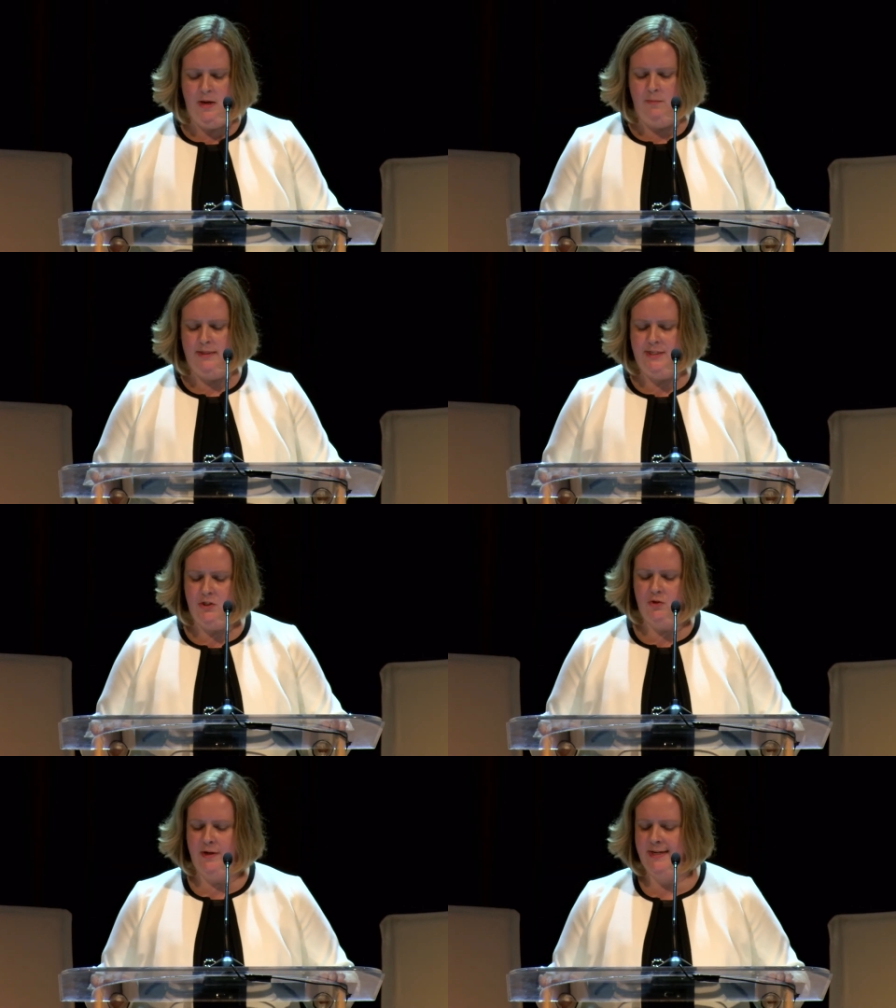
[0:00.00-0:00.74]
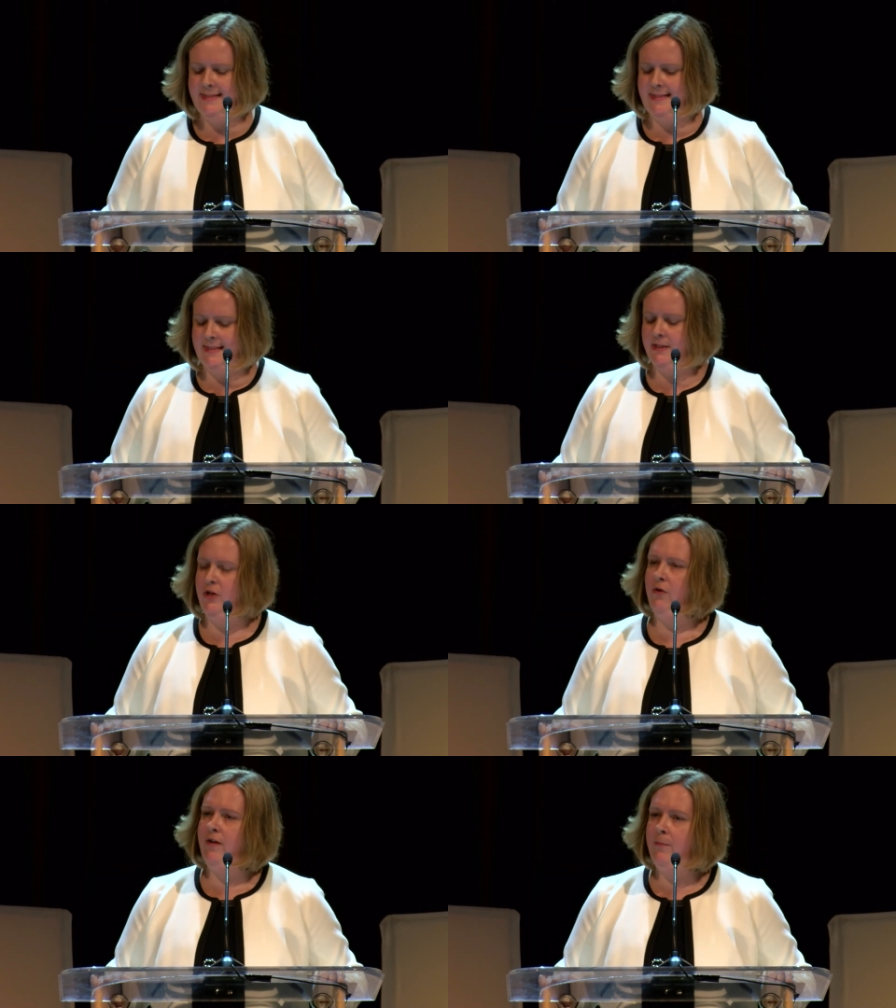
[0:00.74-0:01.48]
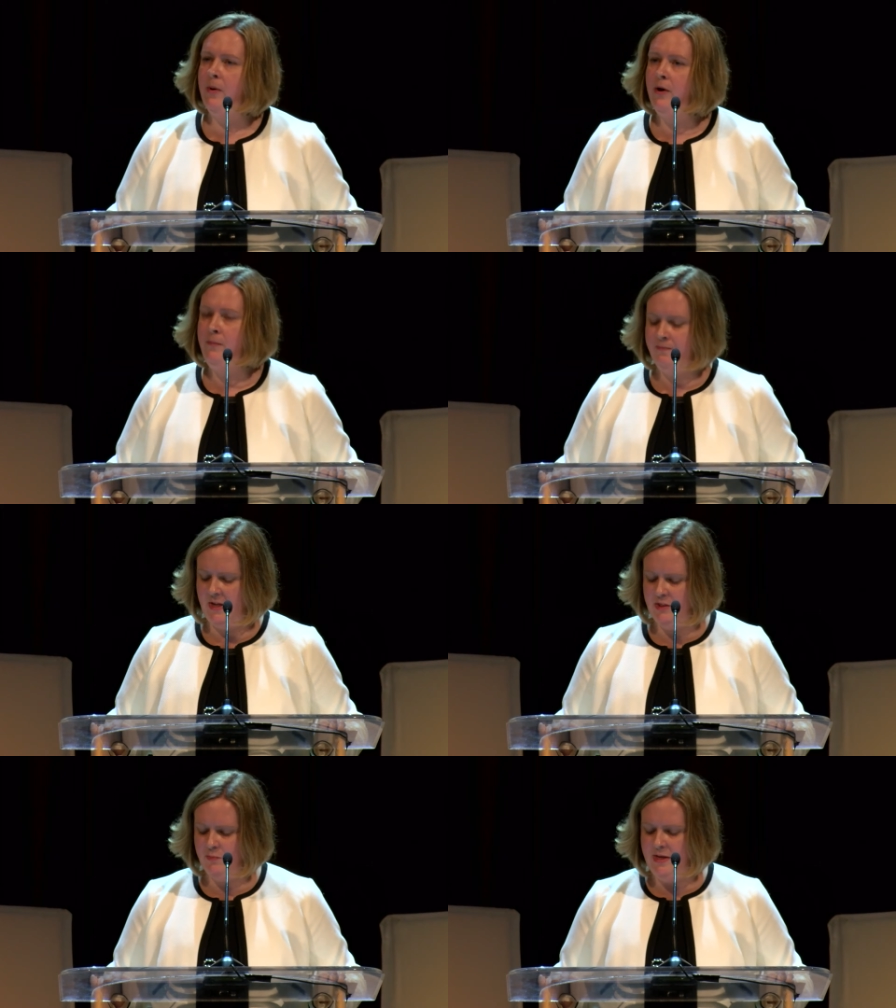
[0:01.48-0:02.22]
Please join us this November
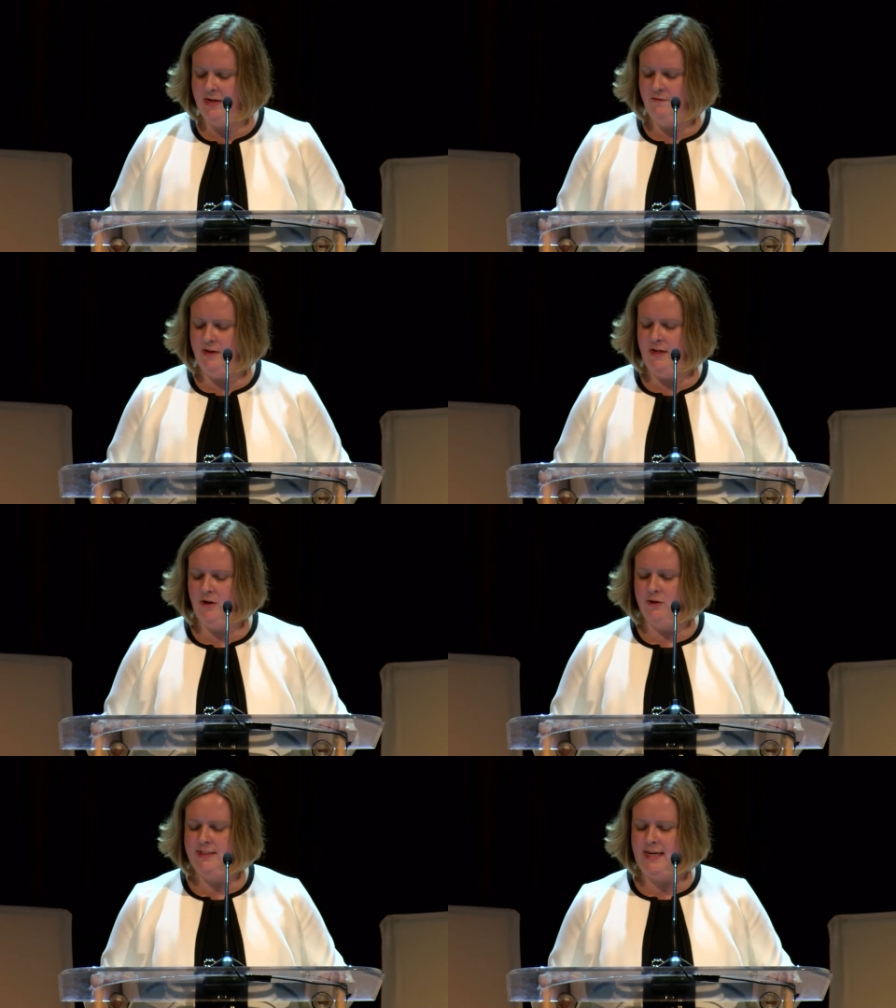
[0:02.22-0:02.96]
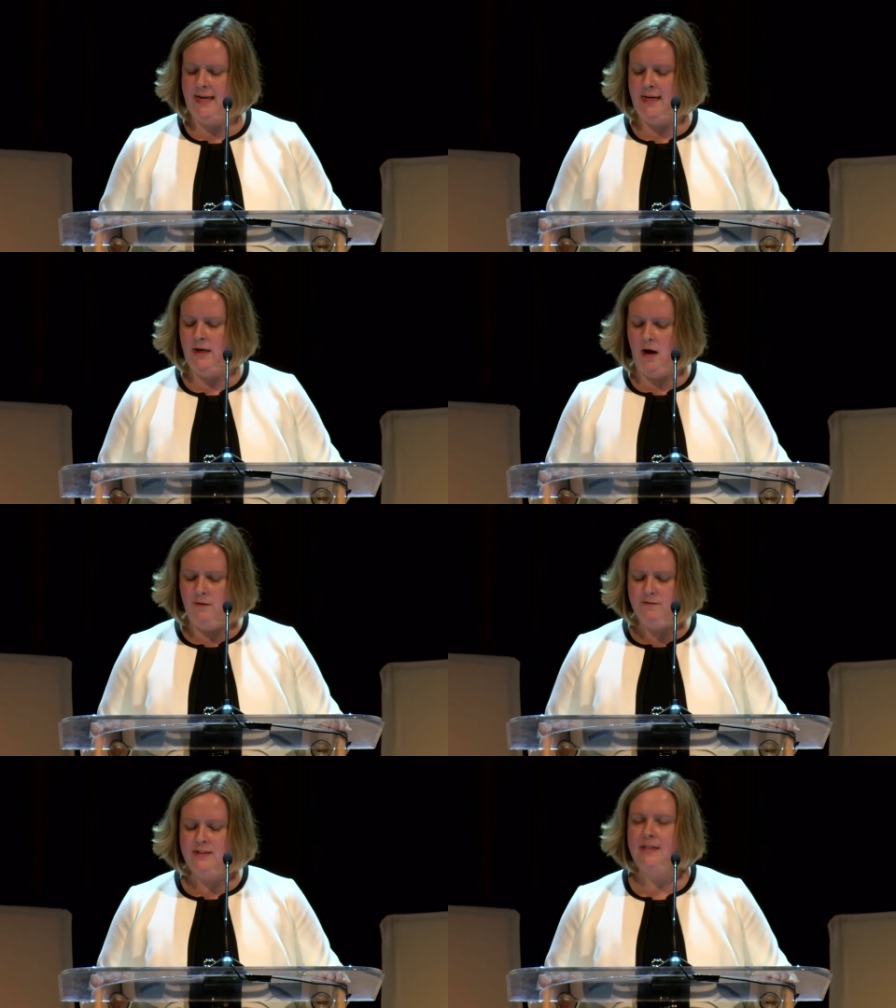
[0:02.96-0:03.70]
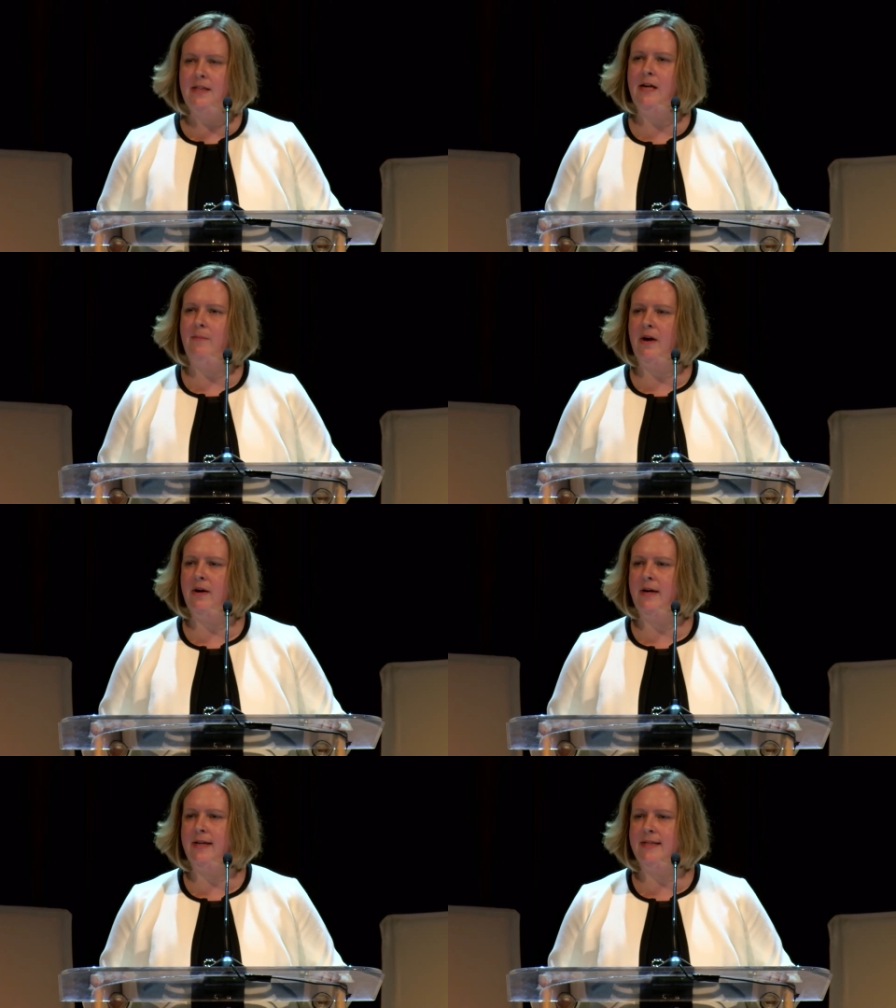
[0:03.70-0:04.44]
as we convene our second Conference of the
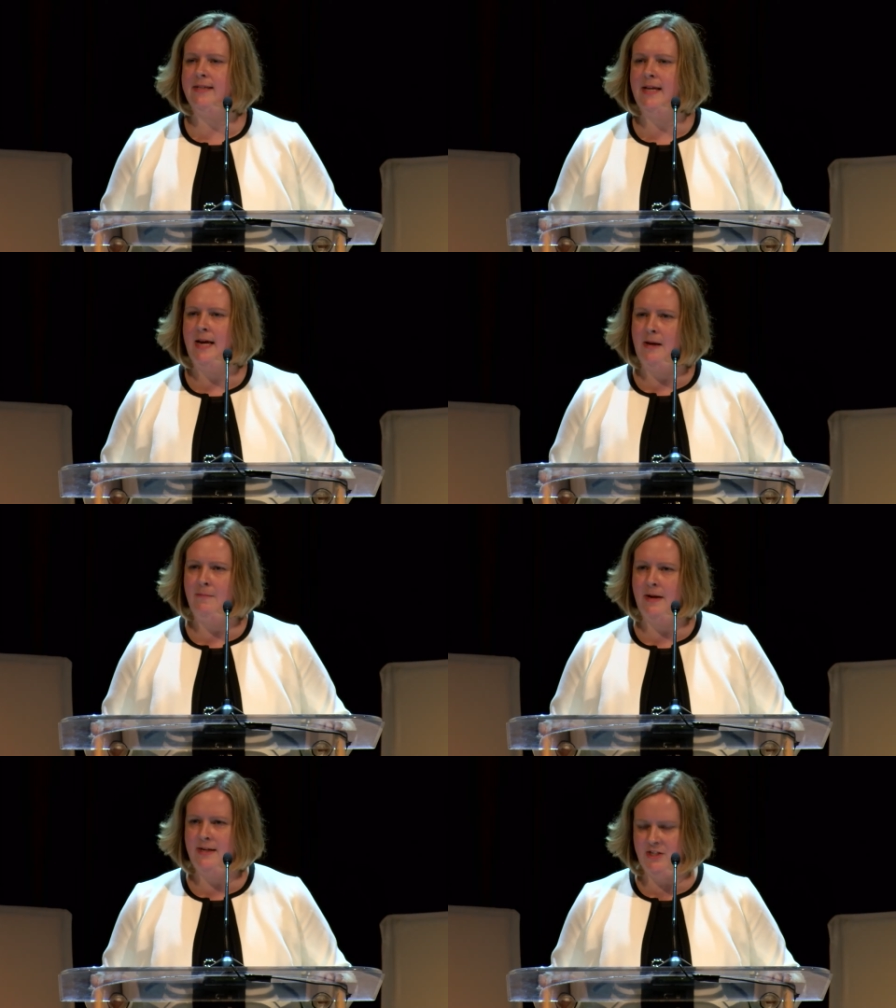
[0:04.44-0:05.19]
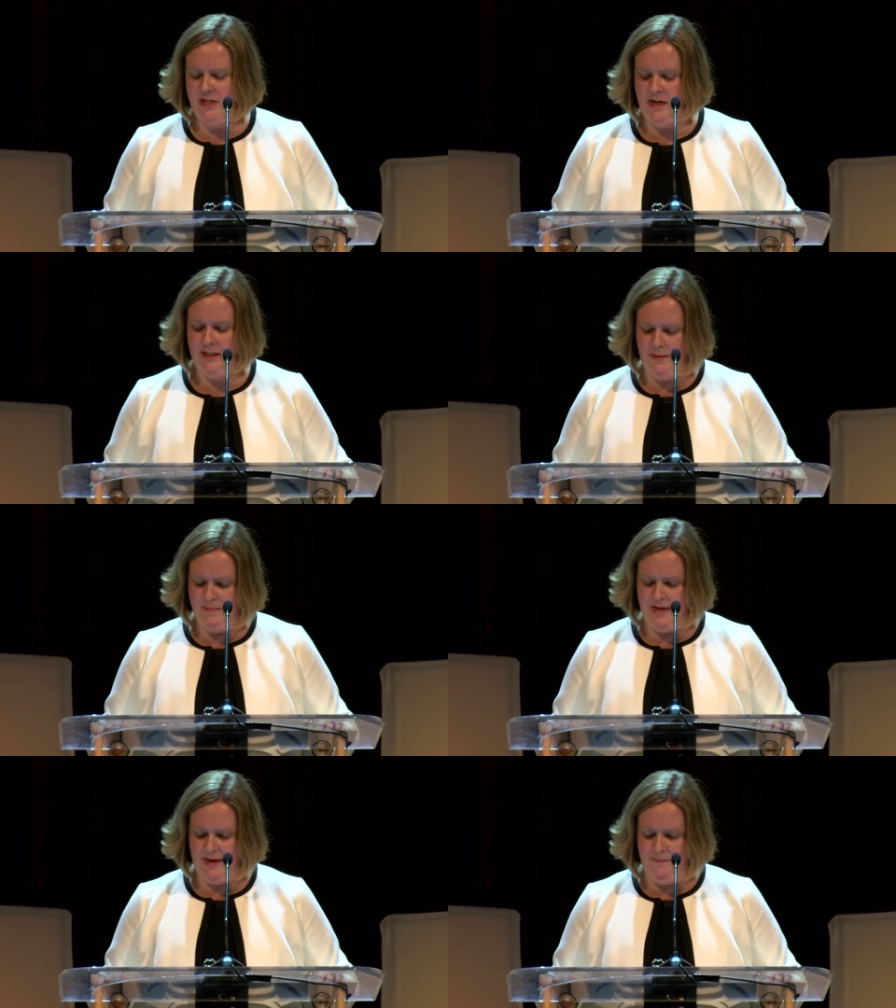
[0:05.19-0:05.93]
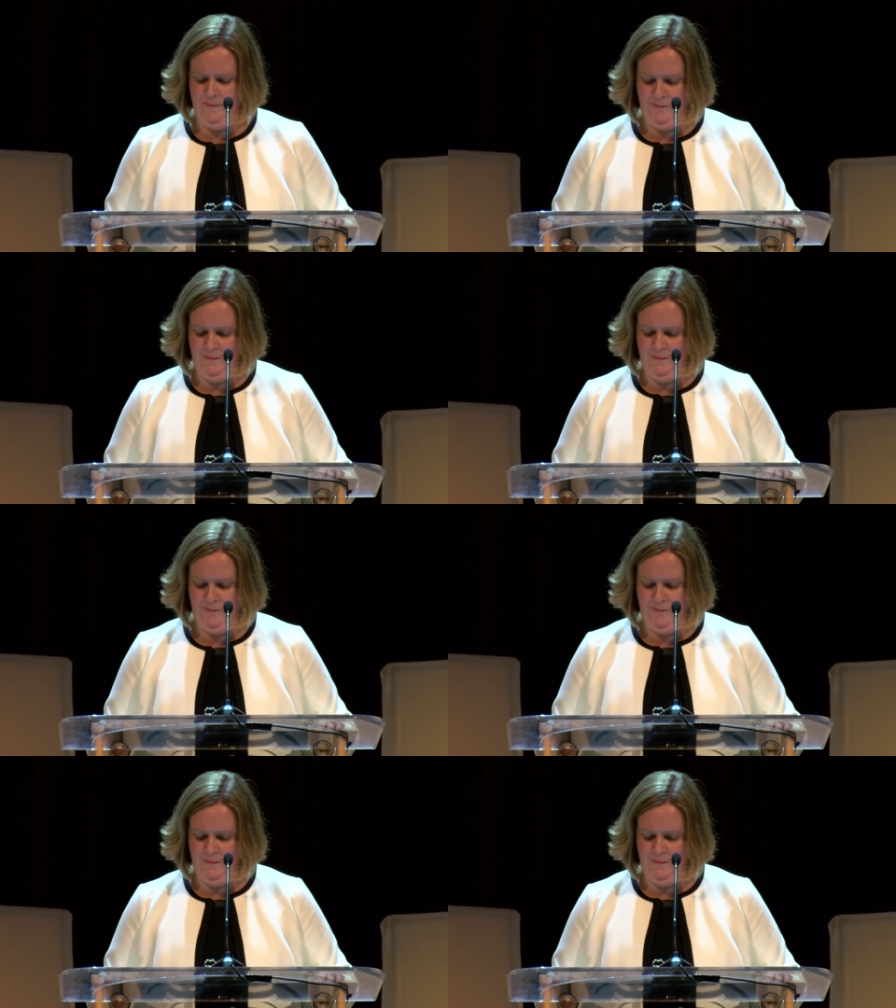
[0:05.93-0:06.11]
Americas in Medellin, Colombia.